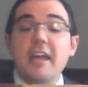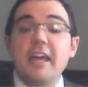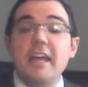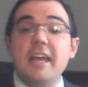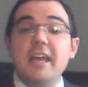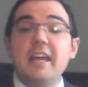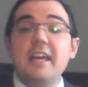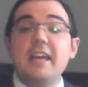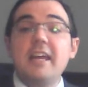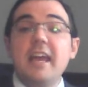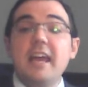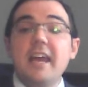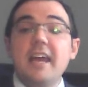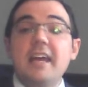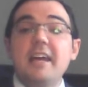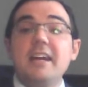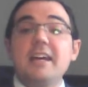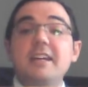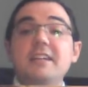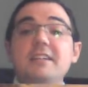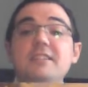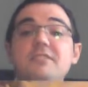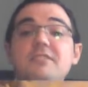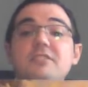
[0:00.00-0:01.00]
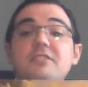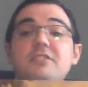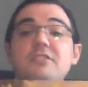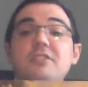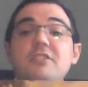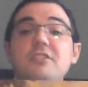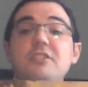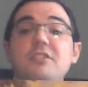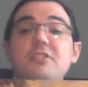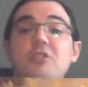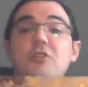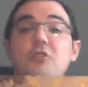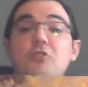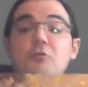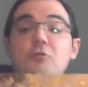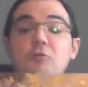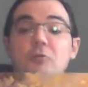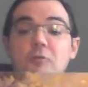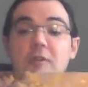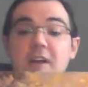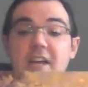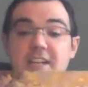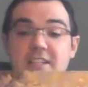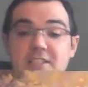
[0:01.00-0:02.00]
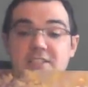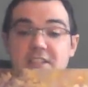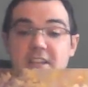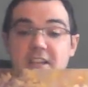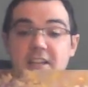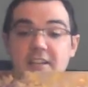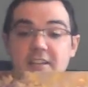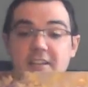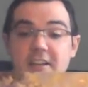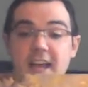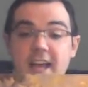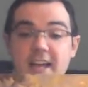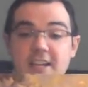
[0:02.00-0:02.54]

He is risen.